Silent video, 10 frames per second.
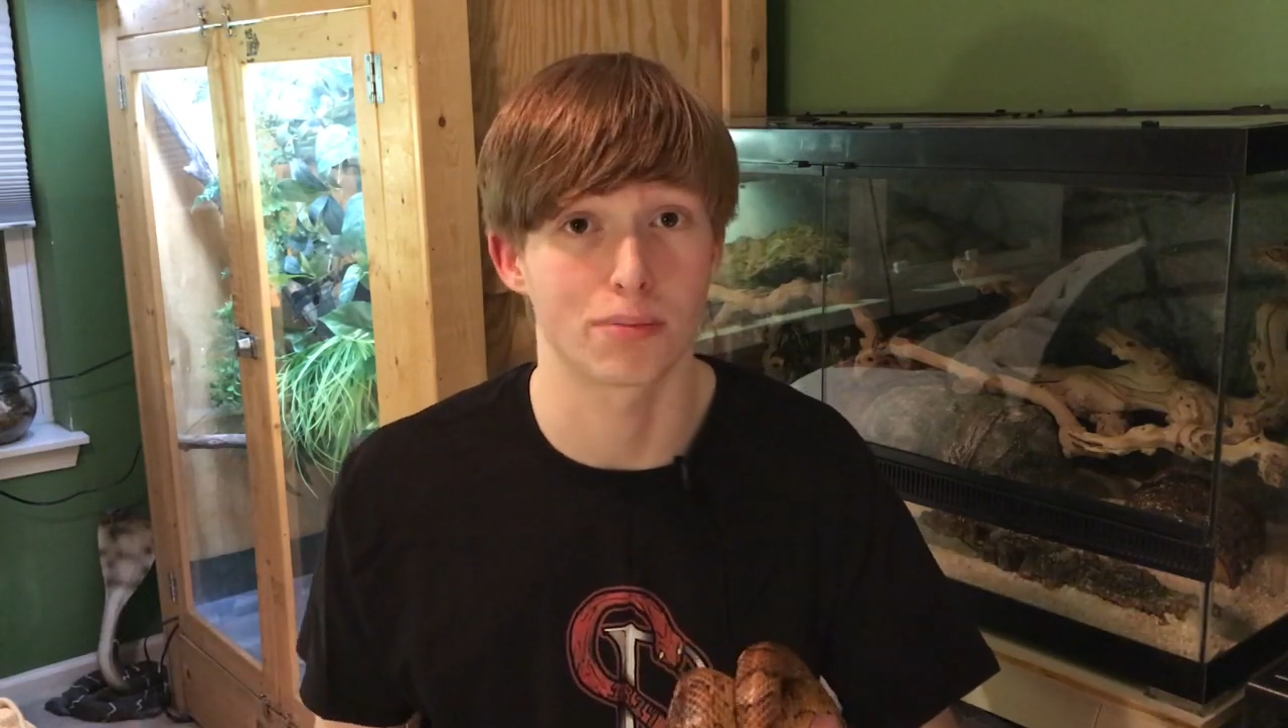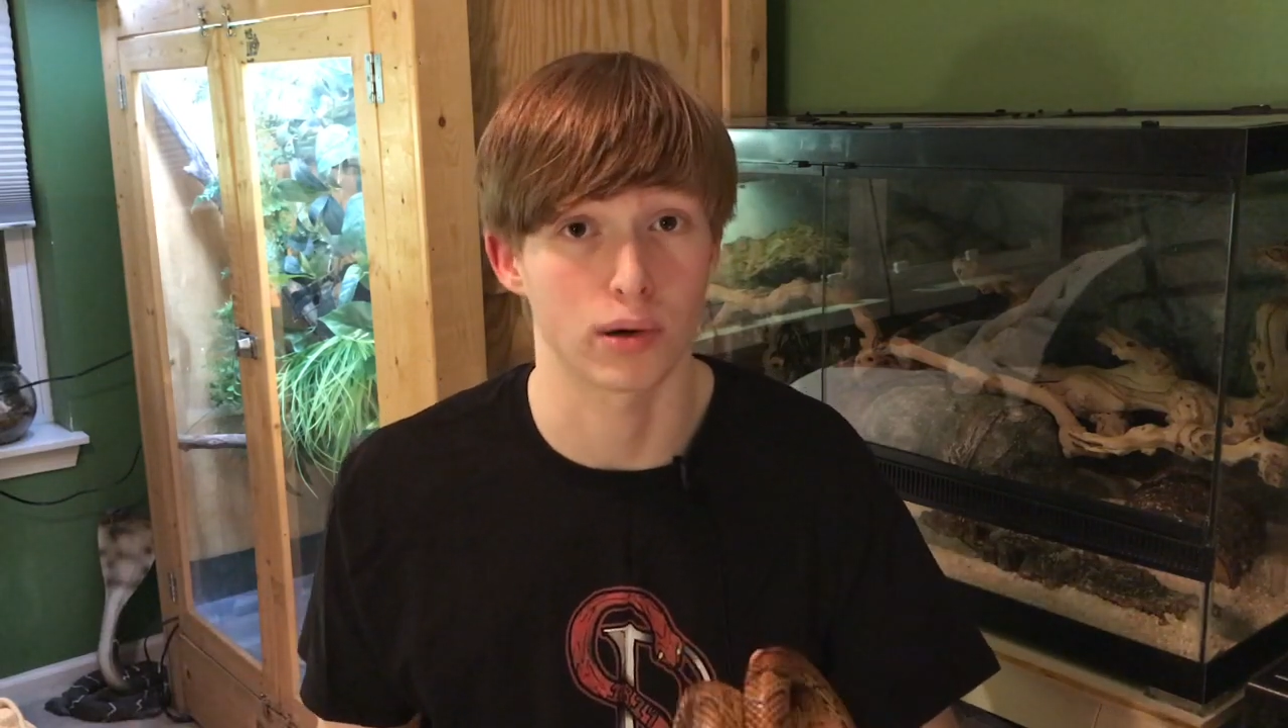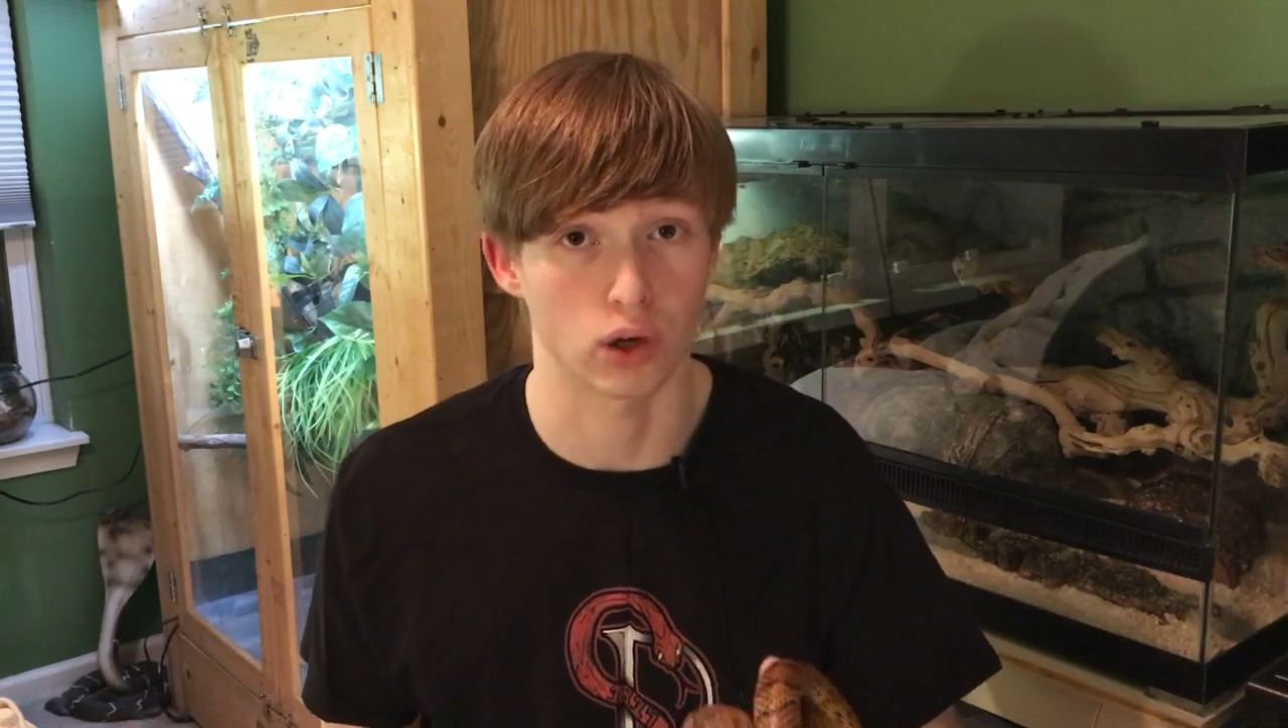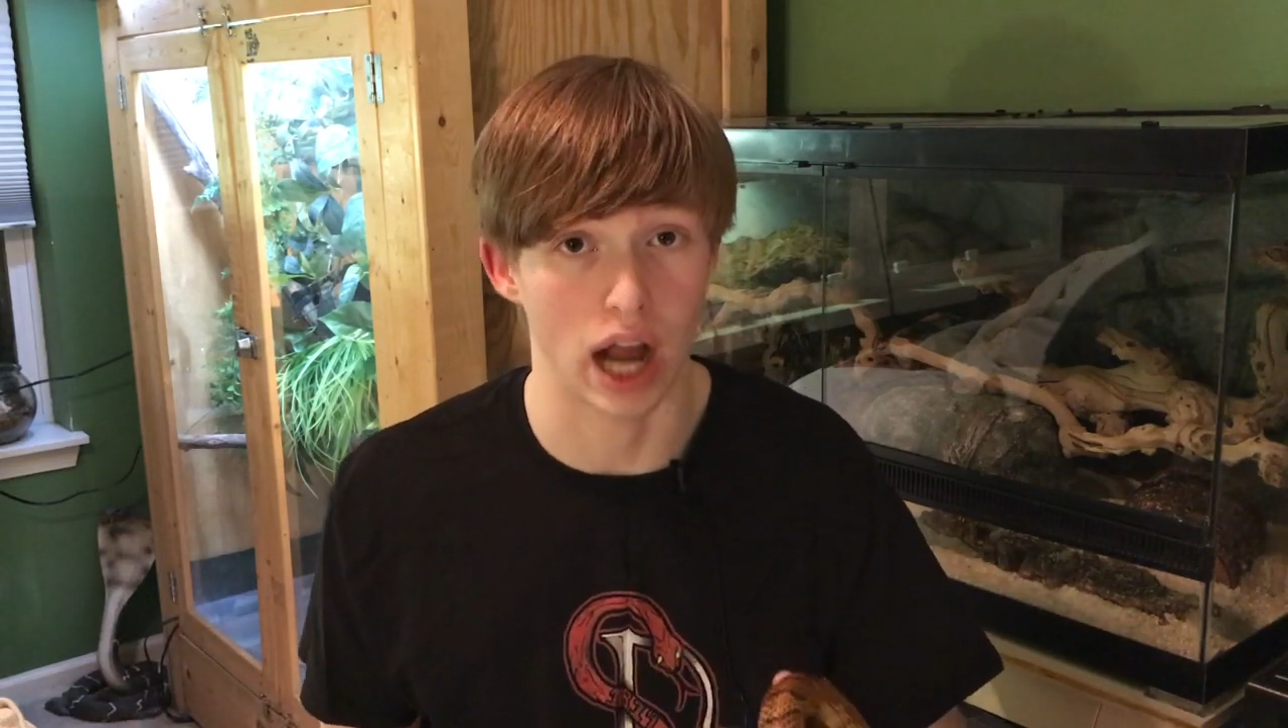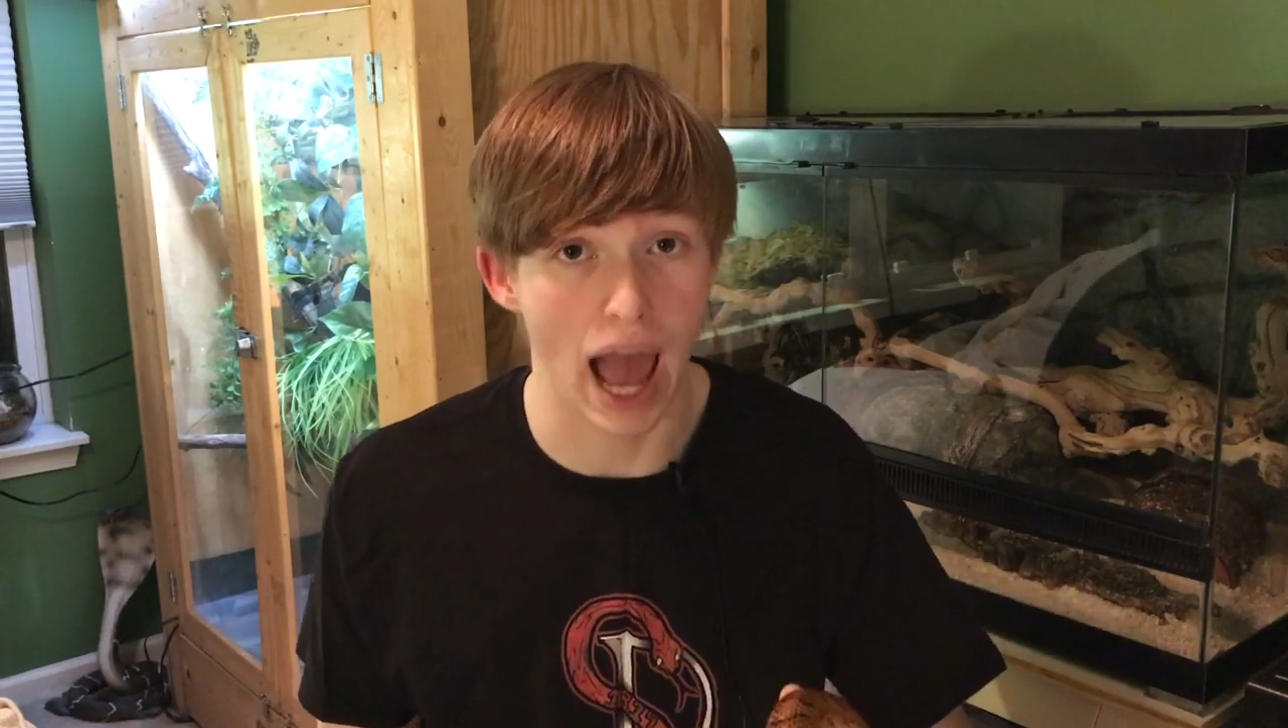per